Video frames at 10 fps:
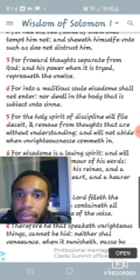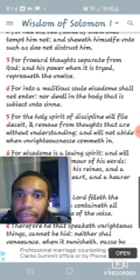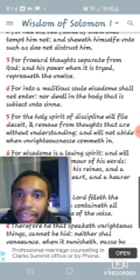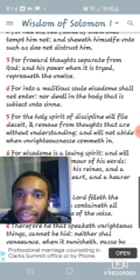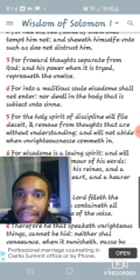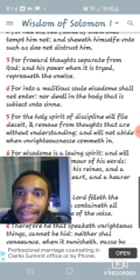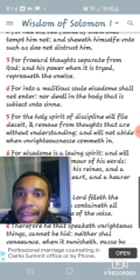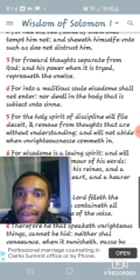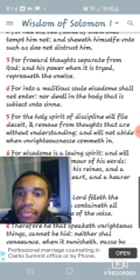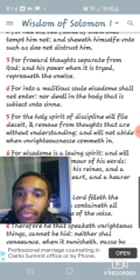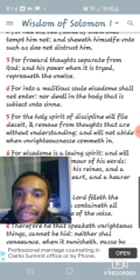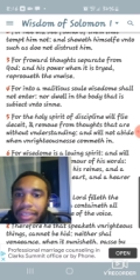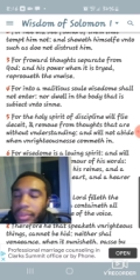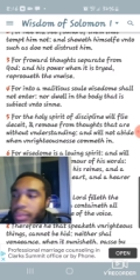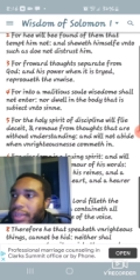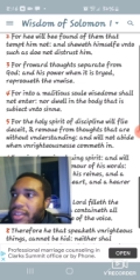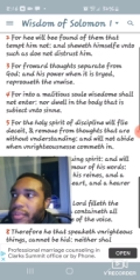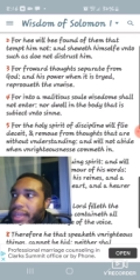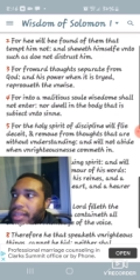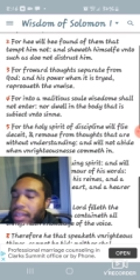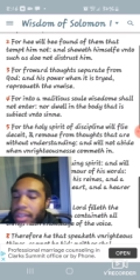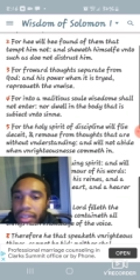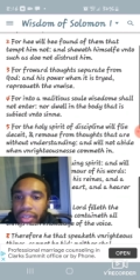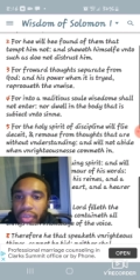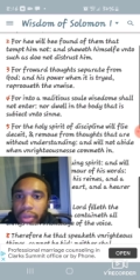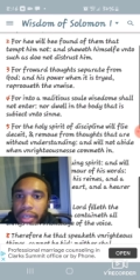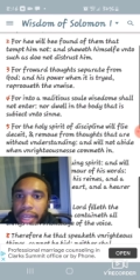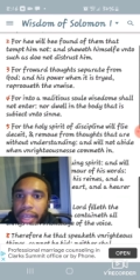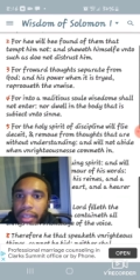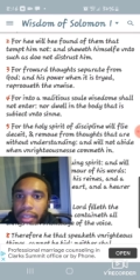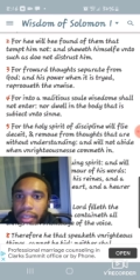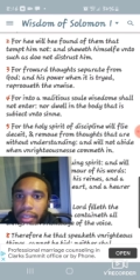Right? So that's how that's what wisdom is to a nigga.